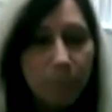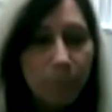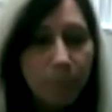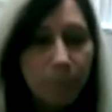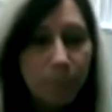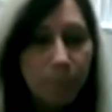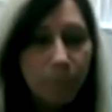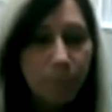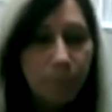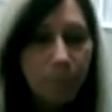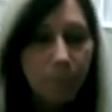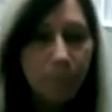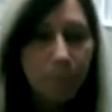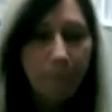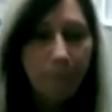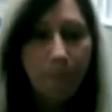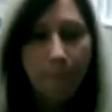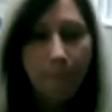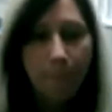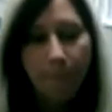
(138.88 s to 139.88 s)

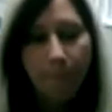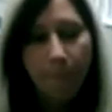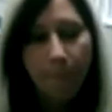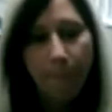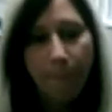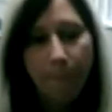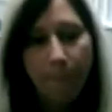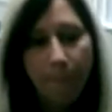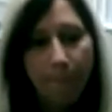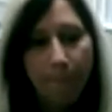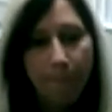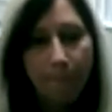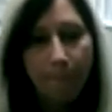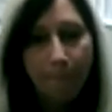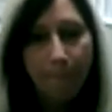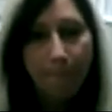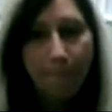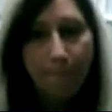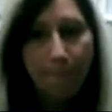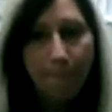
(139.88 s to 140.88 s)

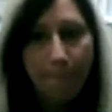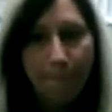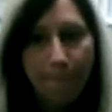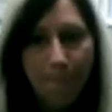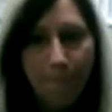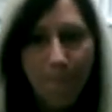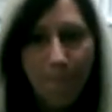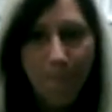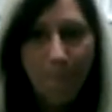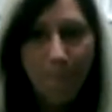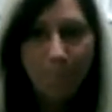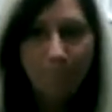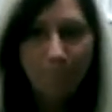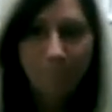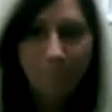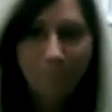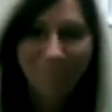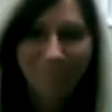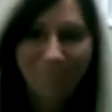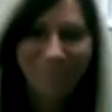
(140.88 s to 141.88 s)

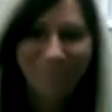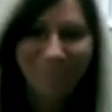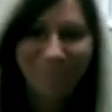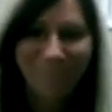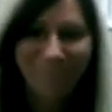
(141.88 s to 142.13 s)
[no speech]